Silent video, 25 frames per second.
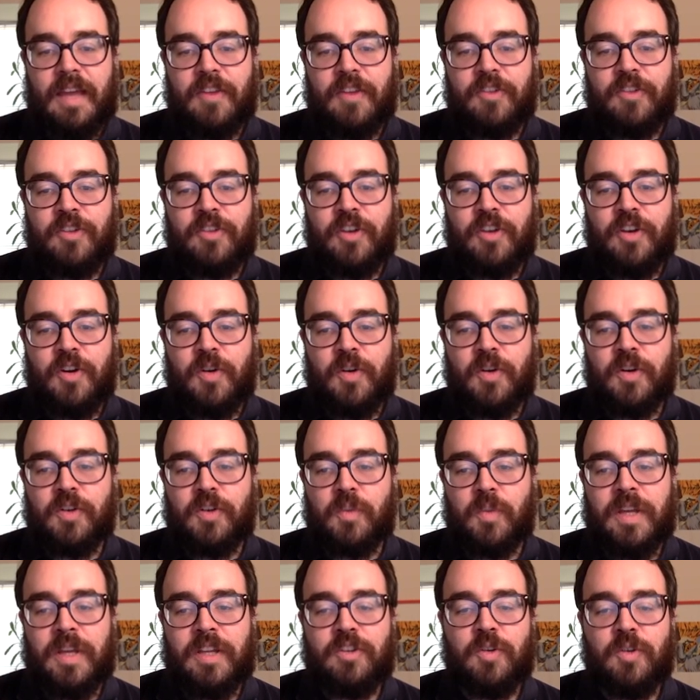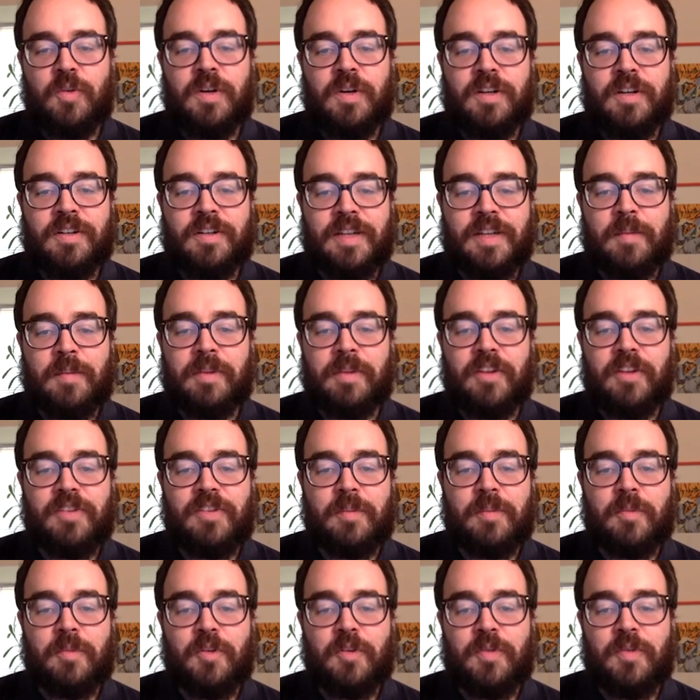and so couldn't we do an
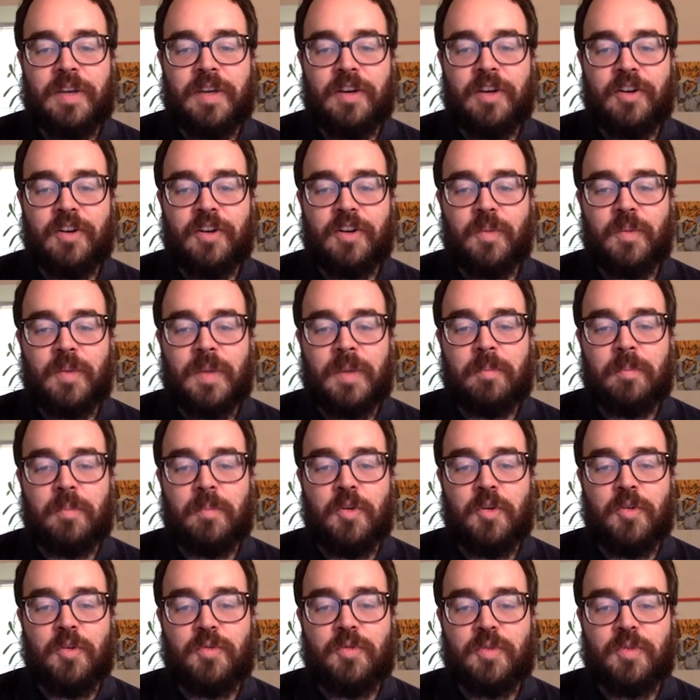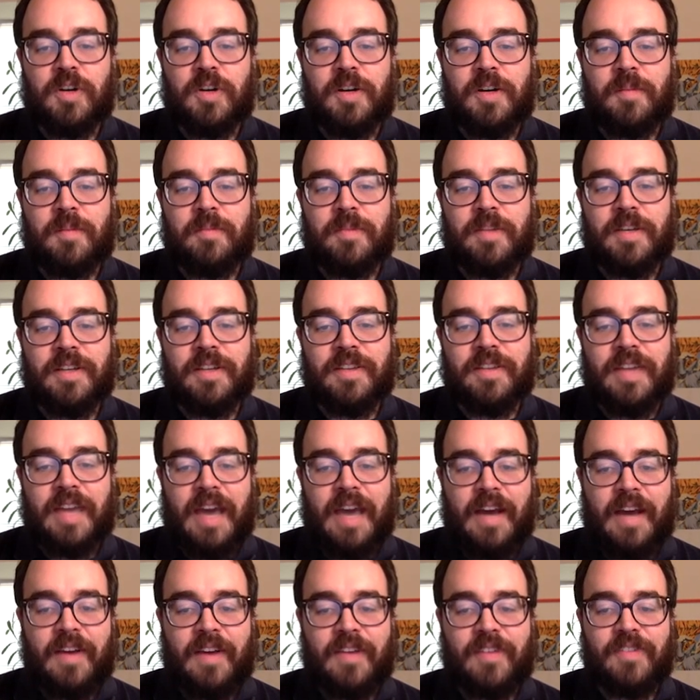implicit move here? Couldn't we move from the,
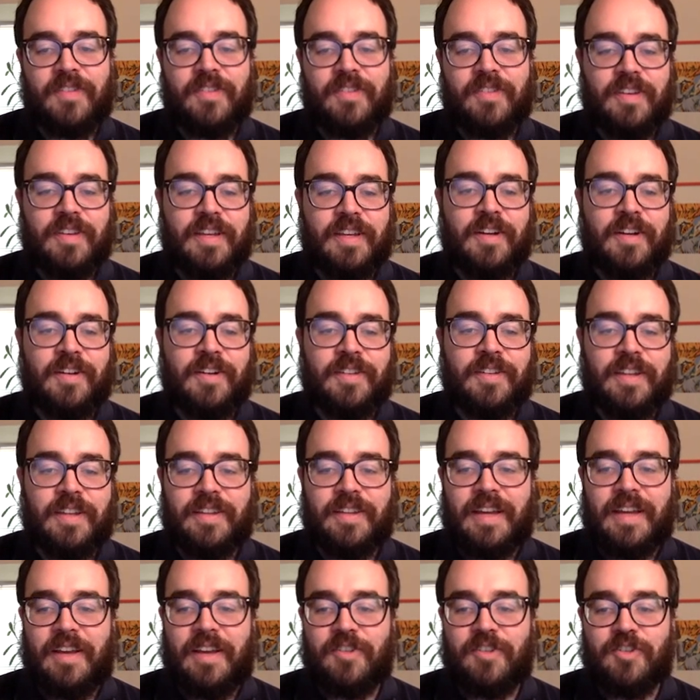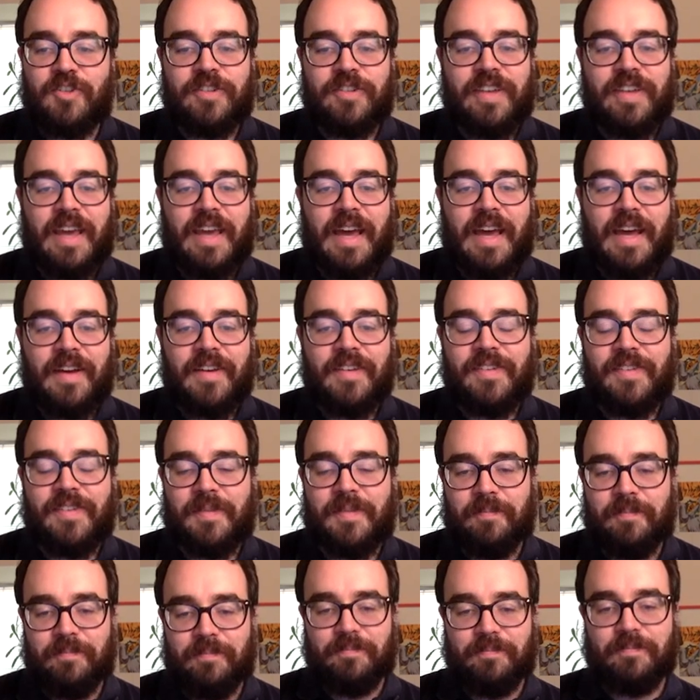the X here? S should say
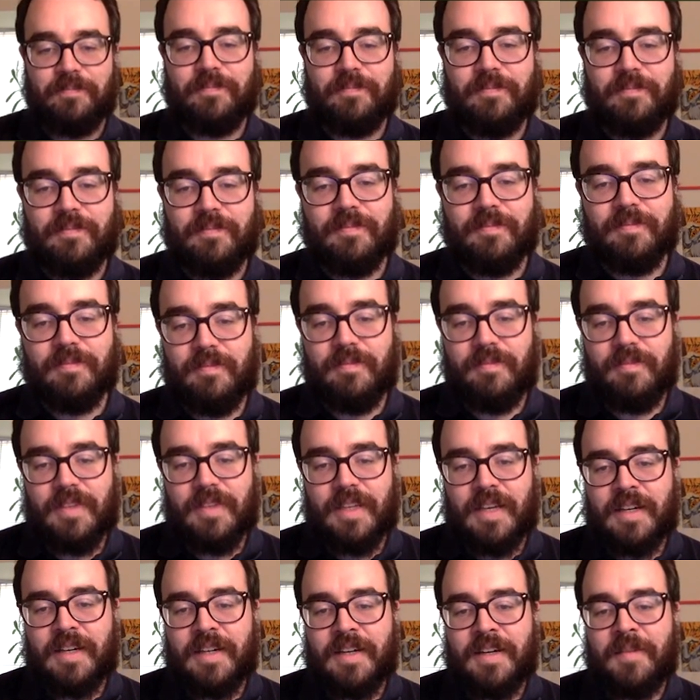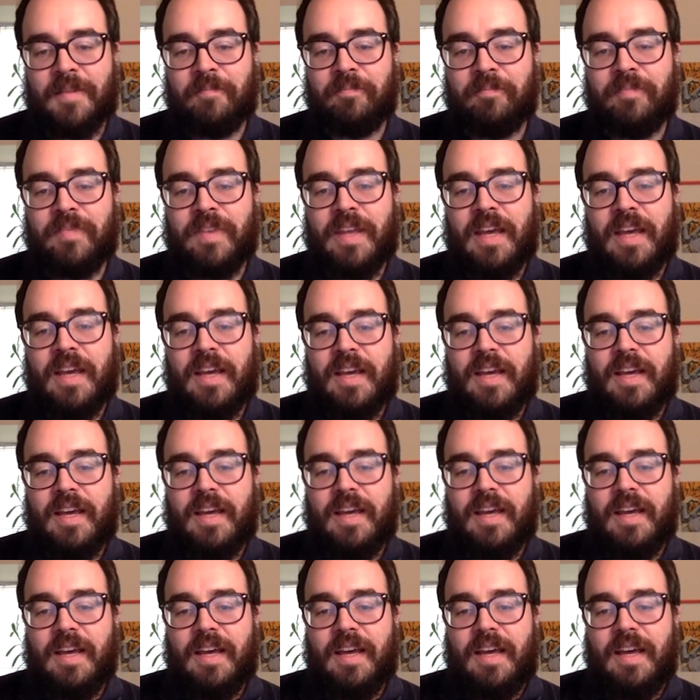X. Um,
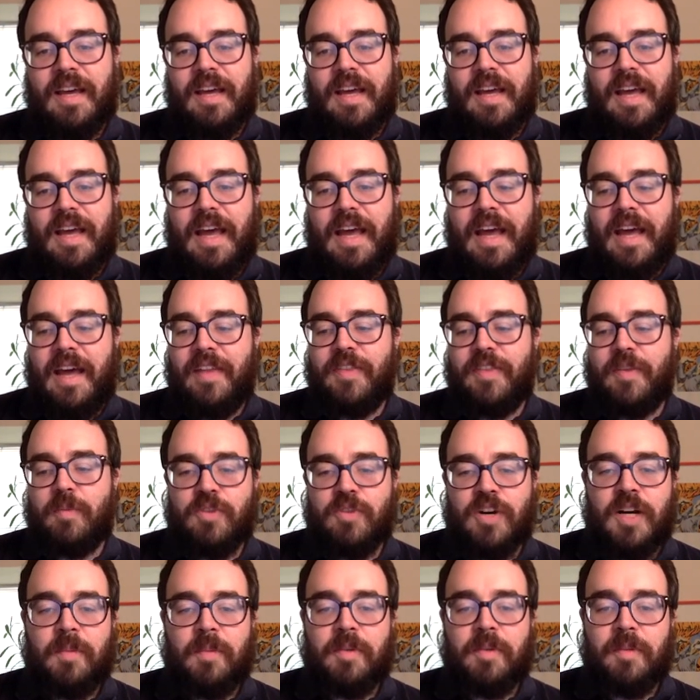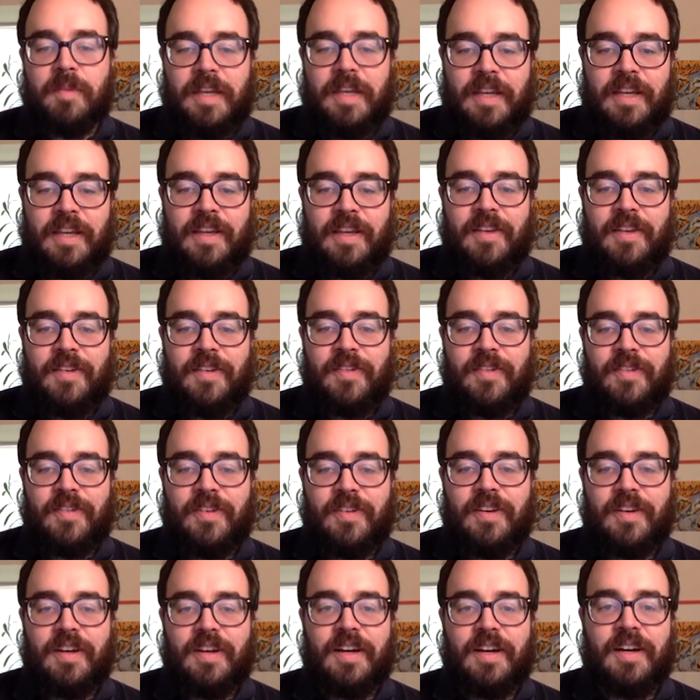and the problem
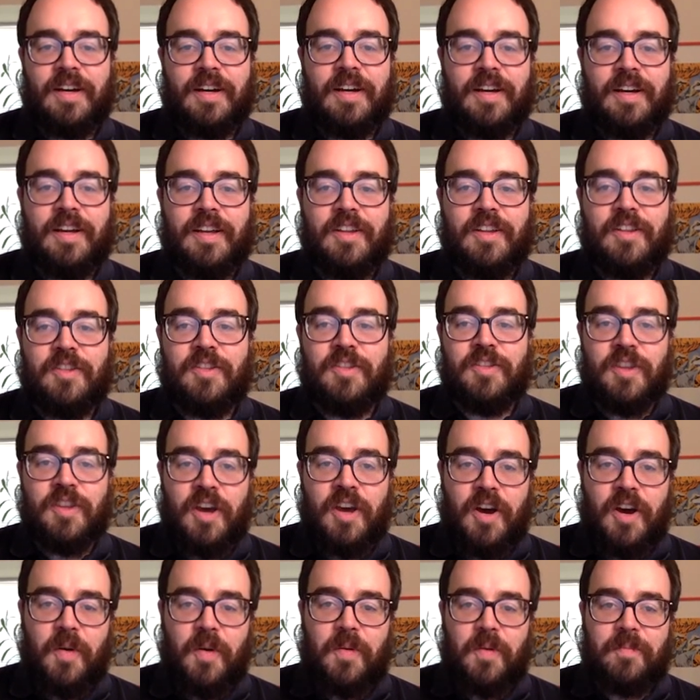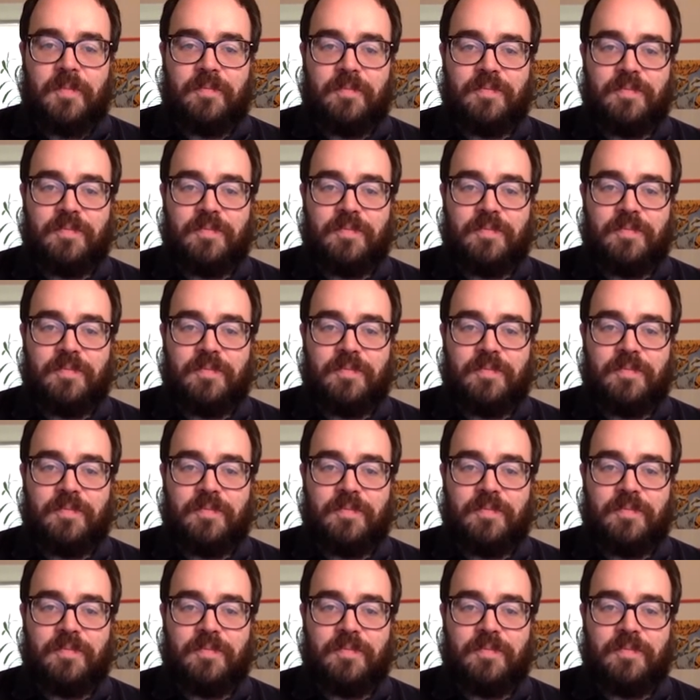is uh, no,